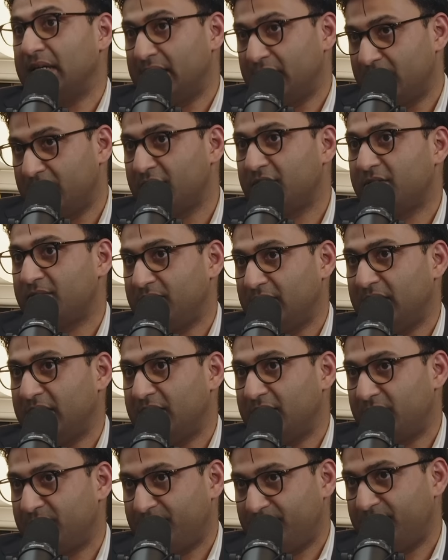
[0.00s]
is
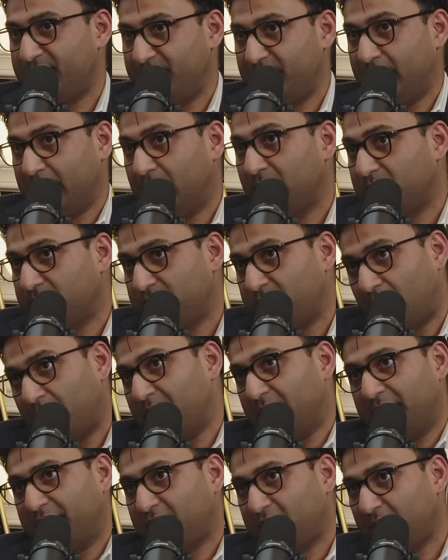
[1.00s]

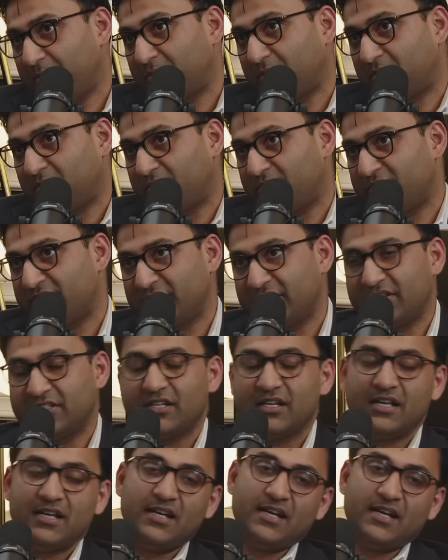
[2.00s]
lobbying for cryptocurrencies.